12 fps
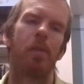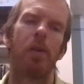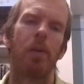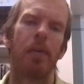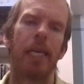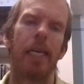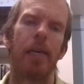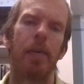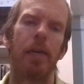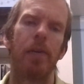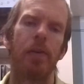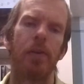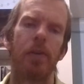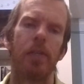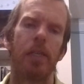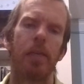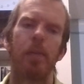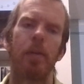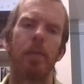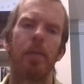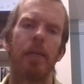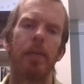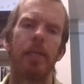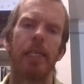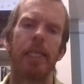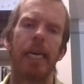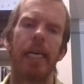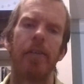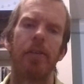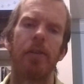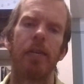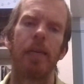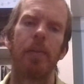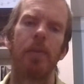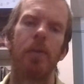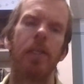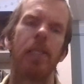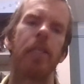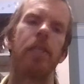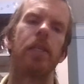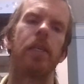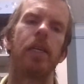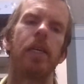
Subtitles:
don't care about losing, but maybe it has trample, you